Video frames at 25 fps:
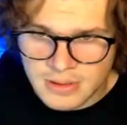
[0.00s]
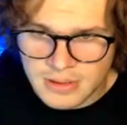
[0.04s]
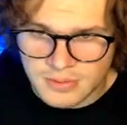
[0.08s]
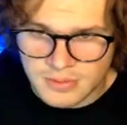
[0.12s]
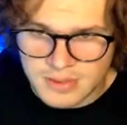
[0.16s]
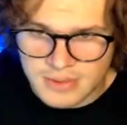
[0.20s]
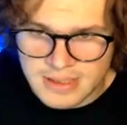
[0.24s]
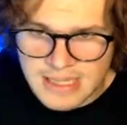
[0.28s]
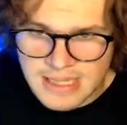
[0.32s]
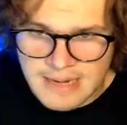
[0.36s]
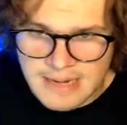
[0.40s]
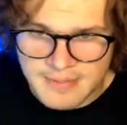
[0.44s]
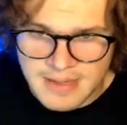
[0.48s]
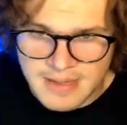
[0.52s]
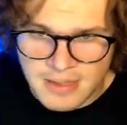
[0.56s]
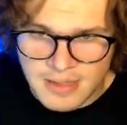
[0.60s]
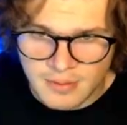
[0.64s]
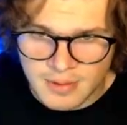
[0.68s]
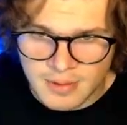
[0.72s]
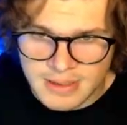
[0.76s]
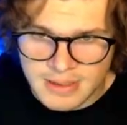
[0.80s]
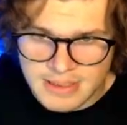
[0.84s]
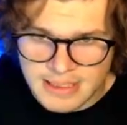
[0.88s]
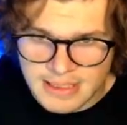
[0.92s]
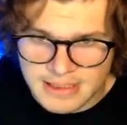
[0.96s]
So stop here,
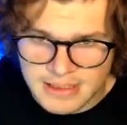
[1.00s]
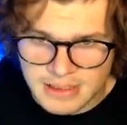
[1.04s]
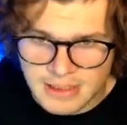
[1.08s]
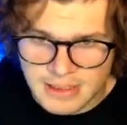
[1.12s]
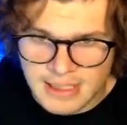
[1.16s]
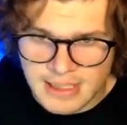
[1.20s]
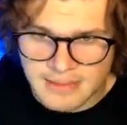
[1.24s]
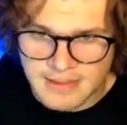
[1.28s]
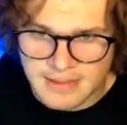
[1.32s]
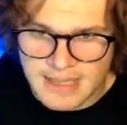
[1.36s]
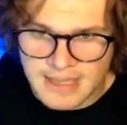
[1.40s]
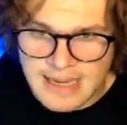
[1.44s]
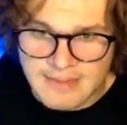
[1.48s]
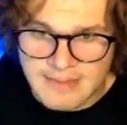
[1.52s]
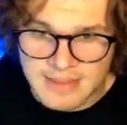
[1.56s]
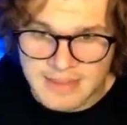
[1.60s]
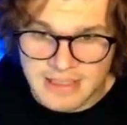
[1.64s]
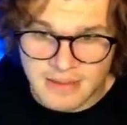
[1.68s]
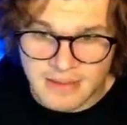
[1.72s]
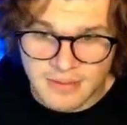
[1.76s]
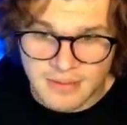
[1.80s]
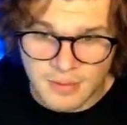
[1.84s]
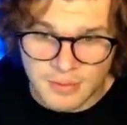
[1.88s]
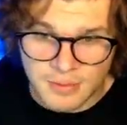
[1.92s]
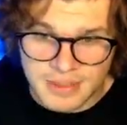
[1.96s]
We're essentially on the game, he's
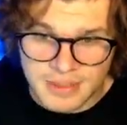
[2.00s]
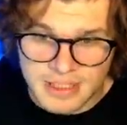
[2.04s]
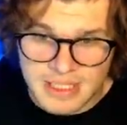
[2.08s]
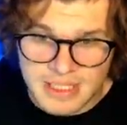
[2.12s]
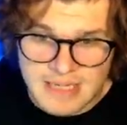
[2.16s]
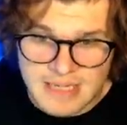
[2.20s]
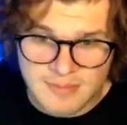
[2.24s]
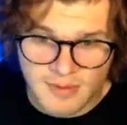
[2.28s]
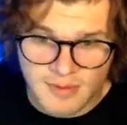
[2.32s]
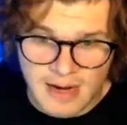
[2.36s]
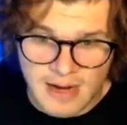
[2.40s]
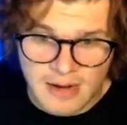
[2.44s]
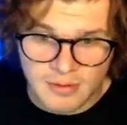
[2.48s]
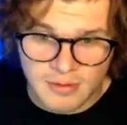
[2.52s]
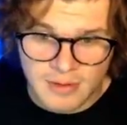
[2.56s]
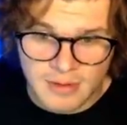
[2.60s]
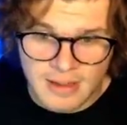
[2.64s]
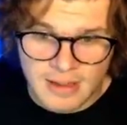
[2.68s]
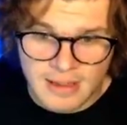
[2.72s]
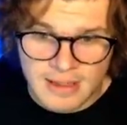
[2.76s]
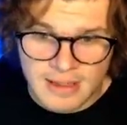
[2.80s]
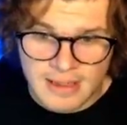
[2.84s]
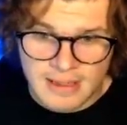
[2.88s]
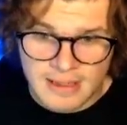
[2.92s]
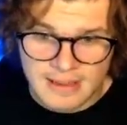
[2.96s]
gonna throw a seam route,
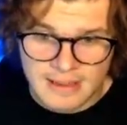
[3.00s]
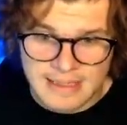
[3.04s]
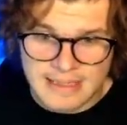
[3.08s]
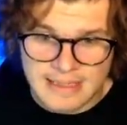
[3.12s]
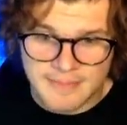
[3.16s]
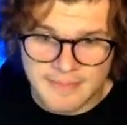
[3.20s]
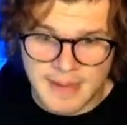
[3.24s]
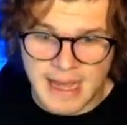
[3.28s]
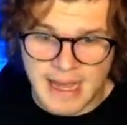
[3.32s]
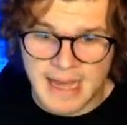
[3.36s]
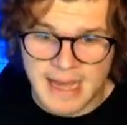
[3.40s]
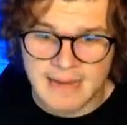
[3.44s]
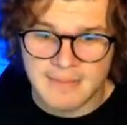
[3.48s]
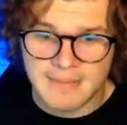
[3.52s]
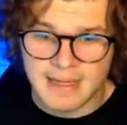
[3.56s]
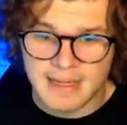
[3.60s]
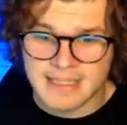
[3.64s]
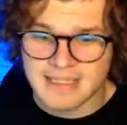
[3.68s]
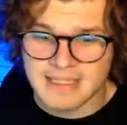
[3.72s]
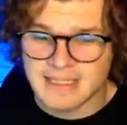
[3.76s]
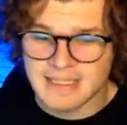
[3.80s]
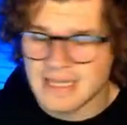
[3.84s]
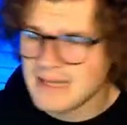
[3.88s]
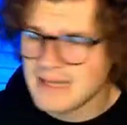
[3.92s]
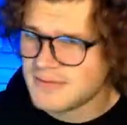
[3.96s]
get behind my
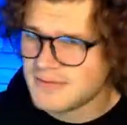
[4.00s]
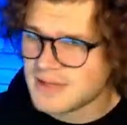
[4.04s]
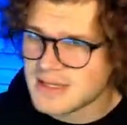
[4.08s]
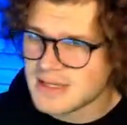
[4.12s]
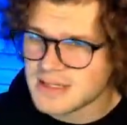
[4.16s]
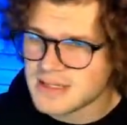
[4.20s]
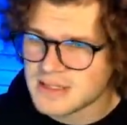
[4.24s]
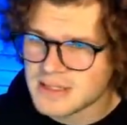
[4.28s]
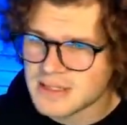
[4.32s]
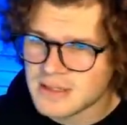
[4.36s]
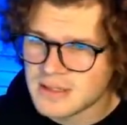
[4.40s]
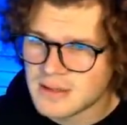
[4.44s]
safeties,